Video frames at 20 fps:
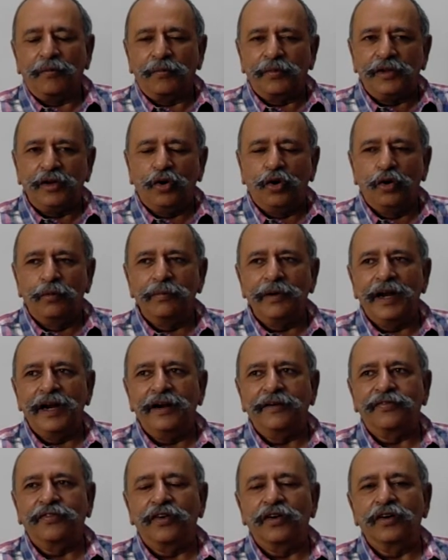the
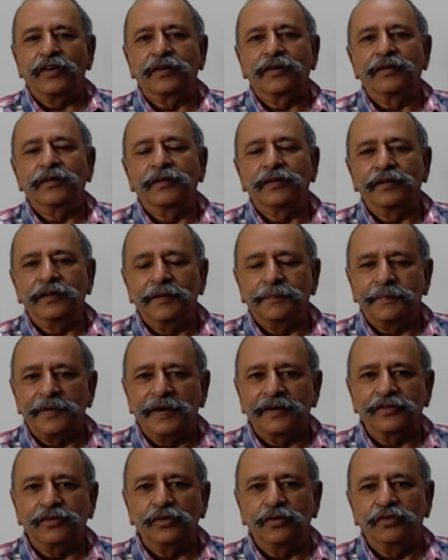homeland for the
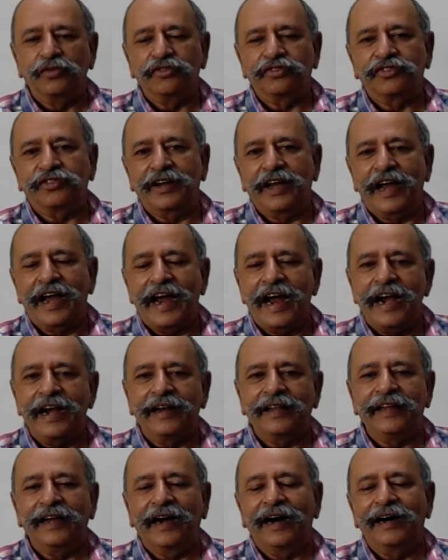Pakhtoons
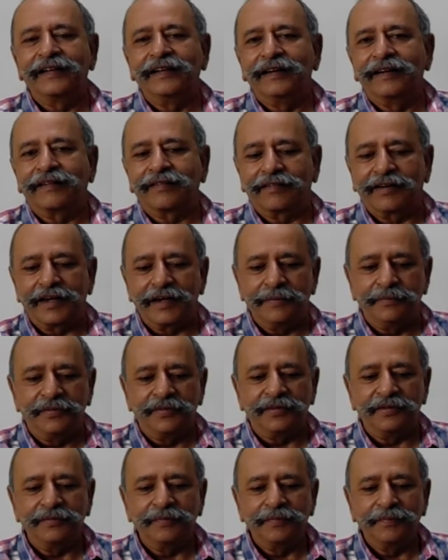and the other
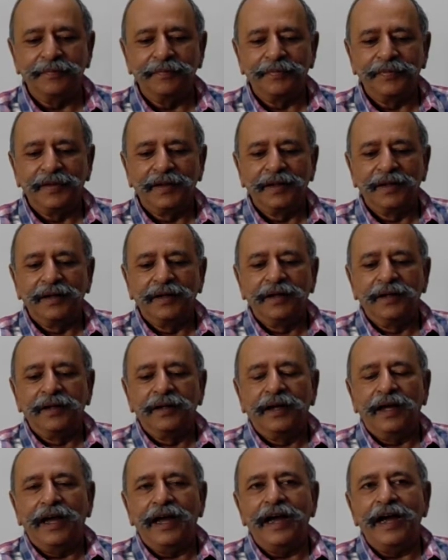tribes,
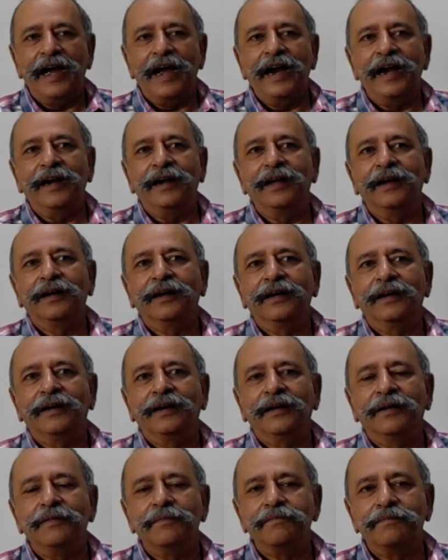and
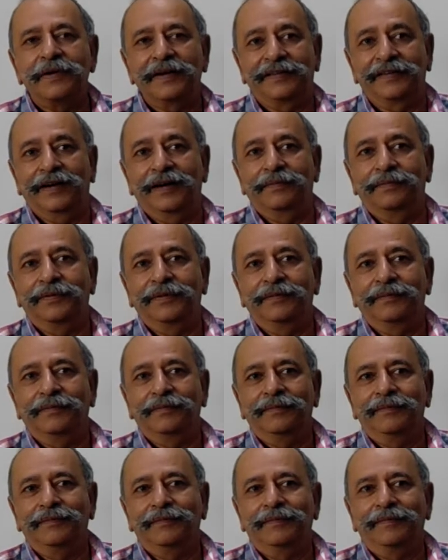Punjab,
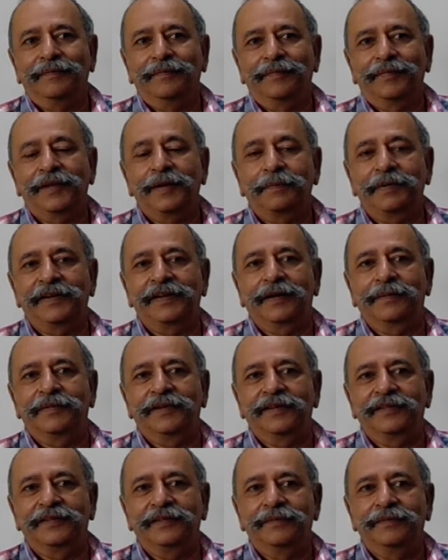the
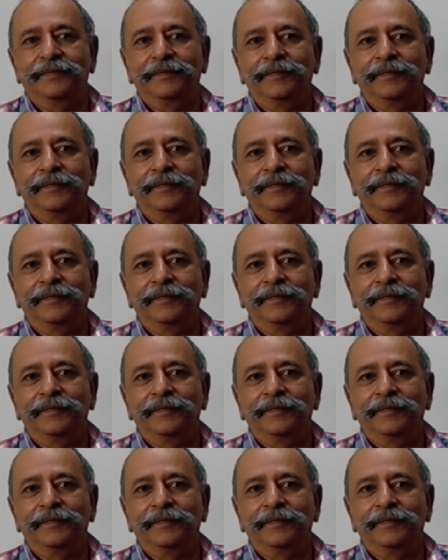Punjabis.